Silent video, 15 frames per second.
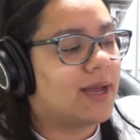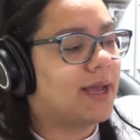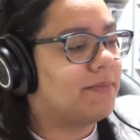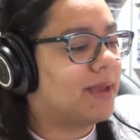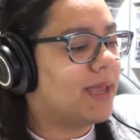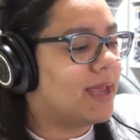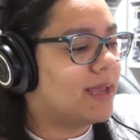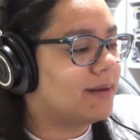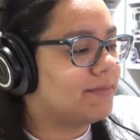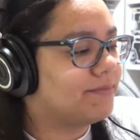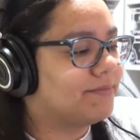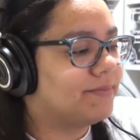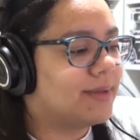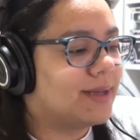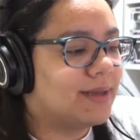mean,
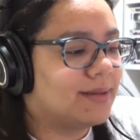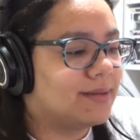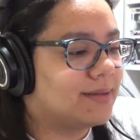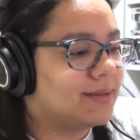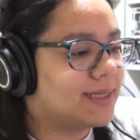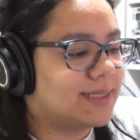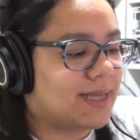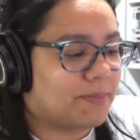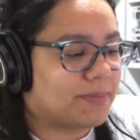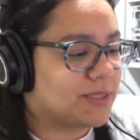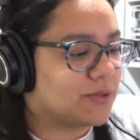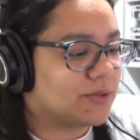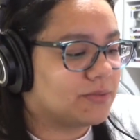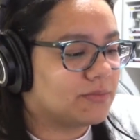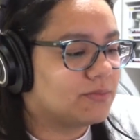this
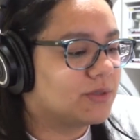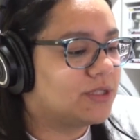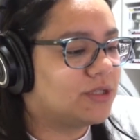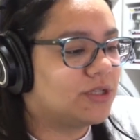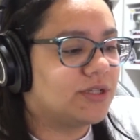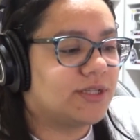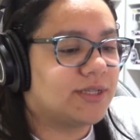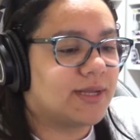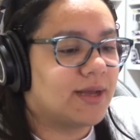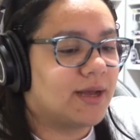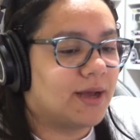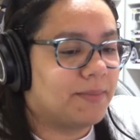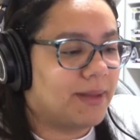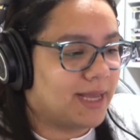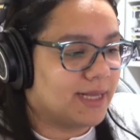episode was just
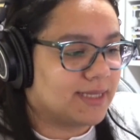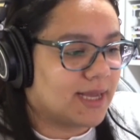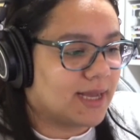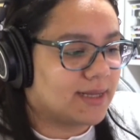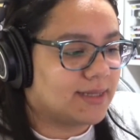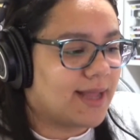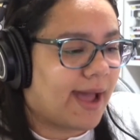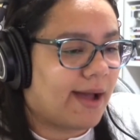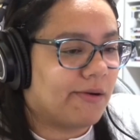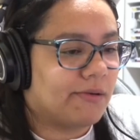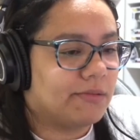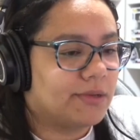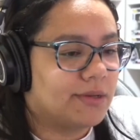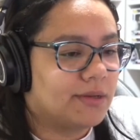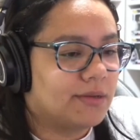amazing. Now,
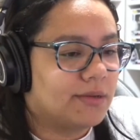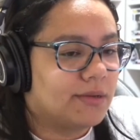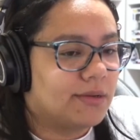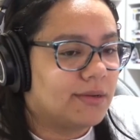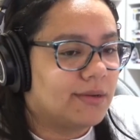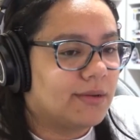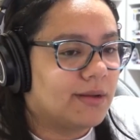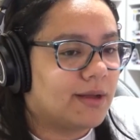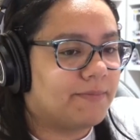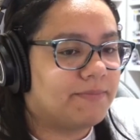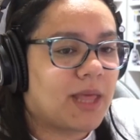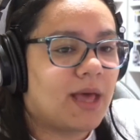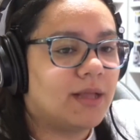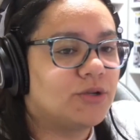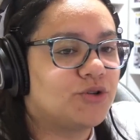I'm
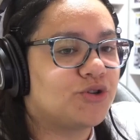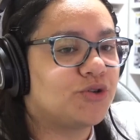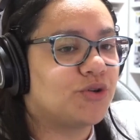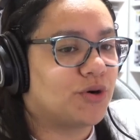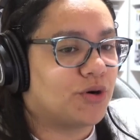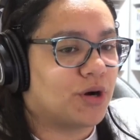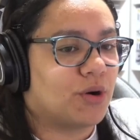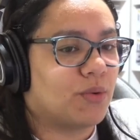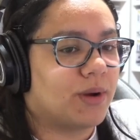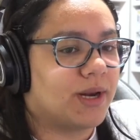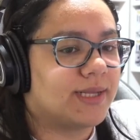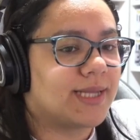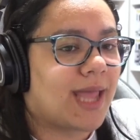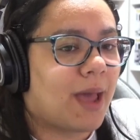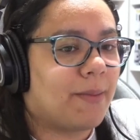not sure what
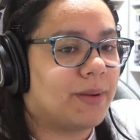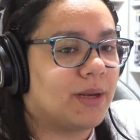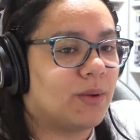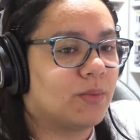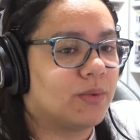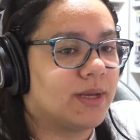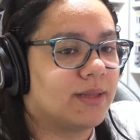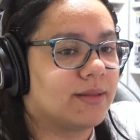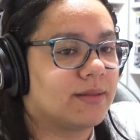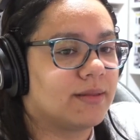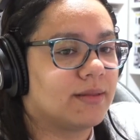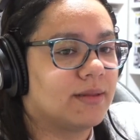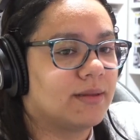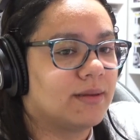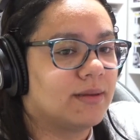is happening
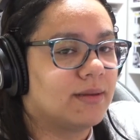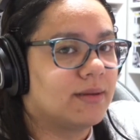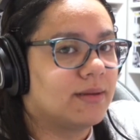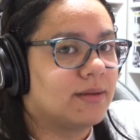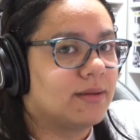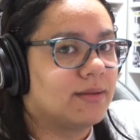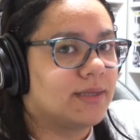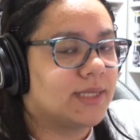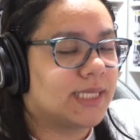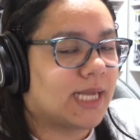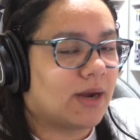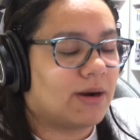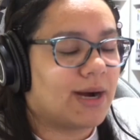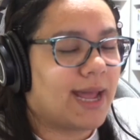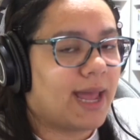with
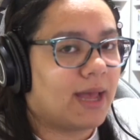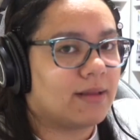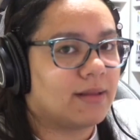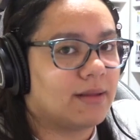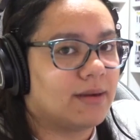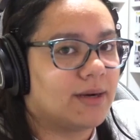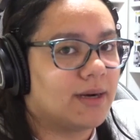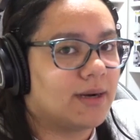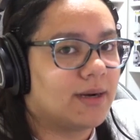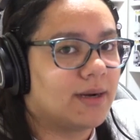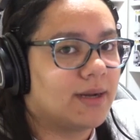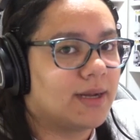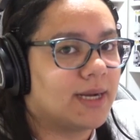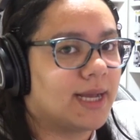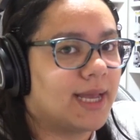Sarah Adler
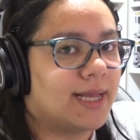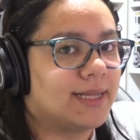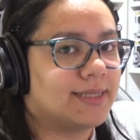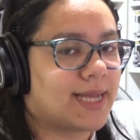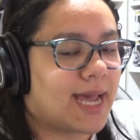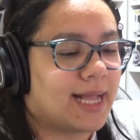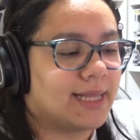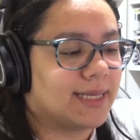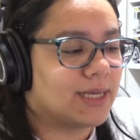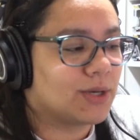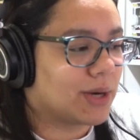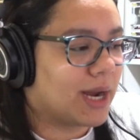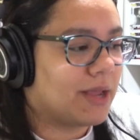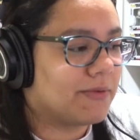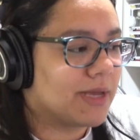and Tally
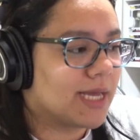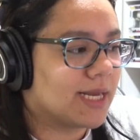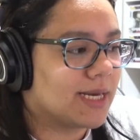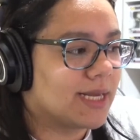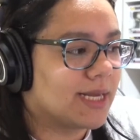Craven.